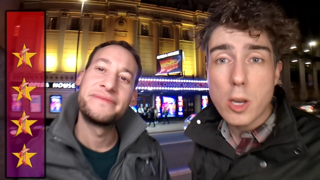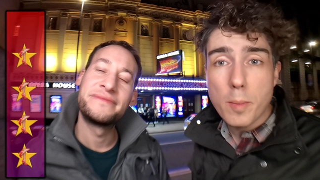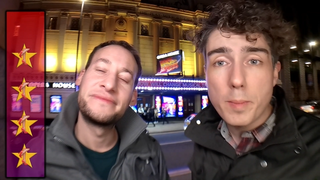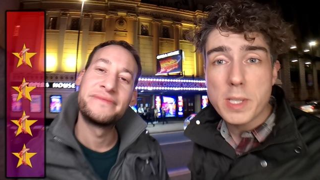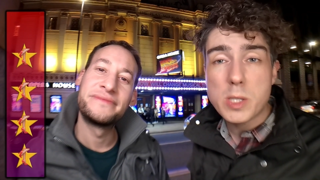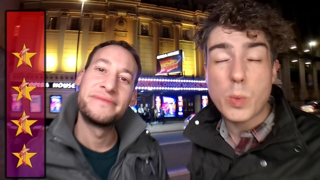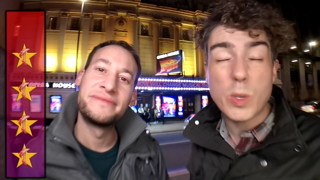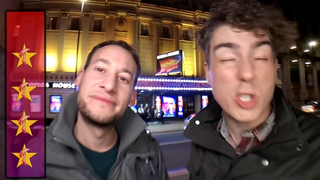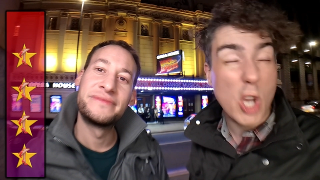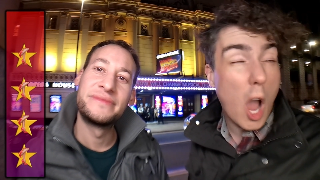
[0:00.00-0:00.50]
Speaker 1: of
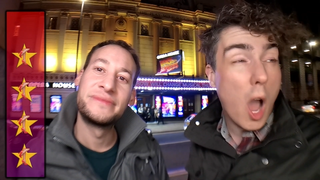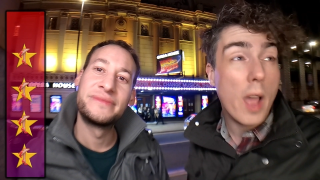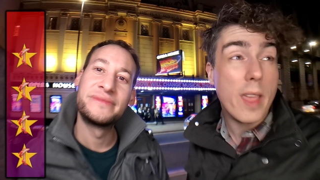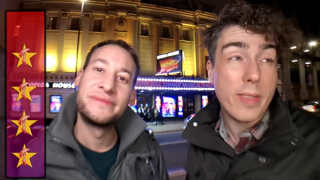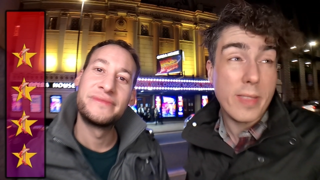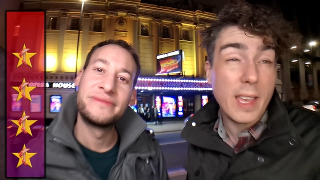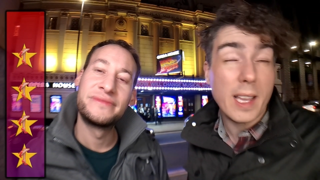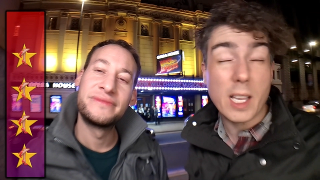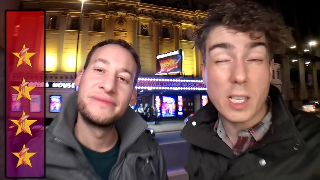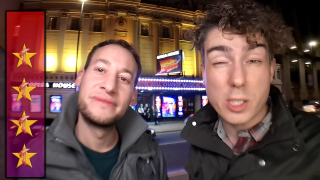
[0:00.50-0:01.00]
numbers which I
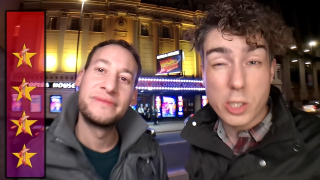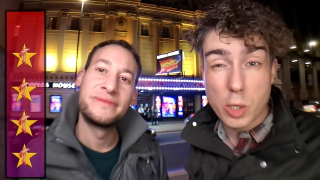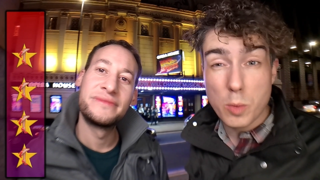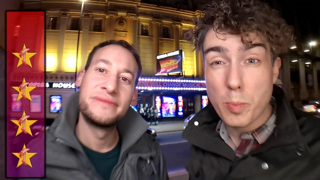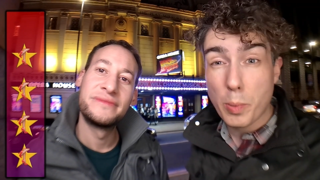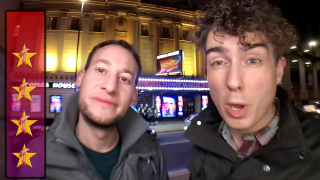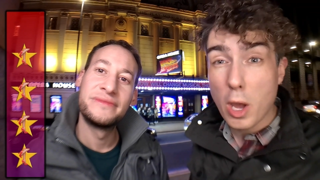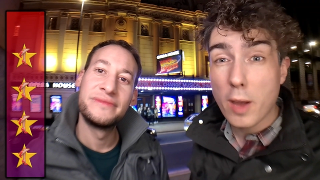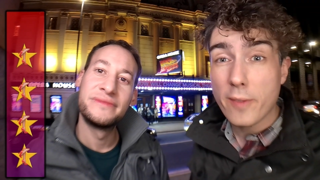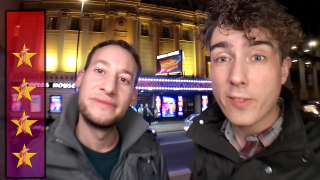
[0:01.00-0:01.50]
think are
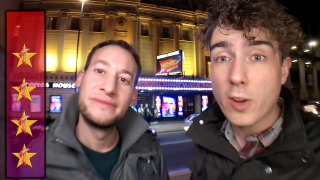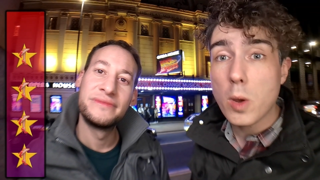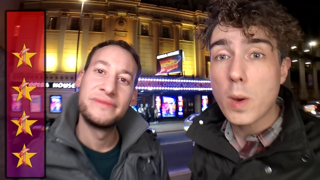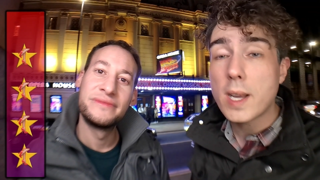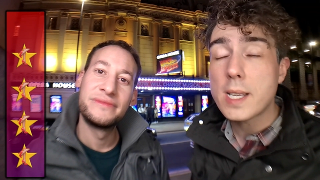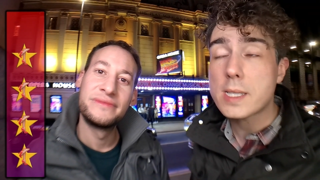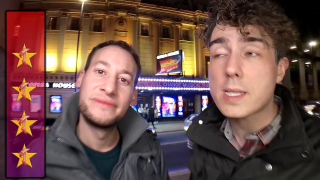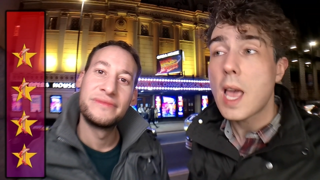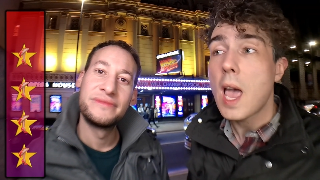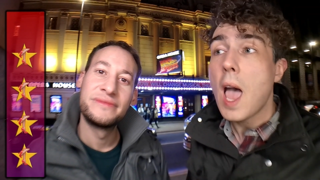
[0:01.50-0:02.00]

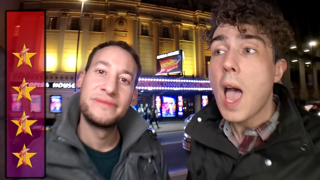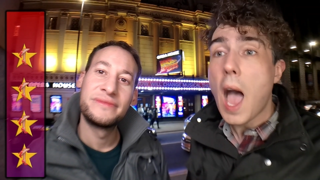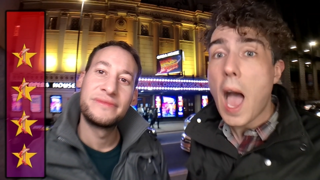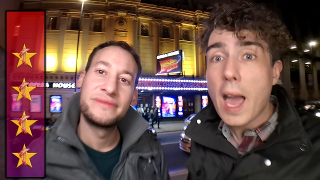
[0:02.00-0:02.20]
superfluous.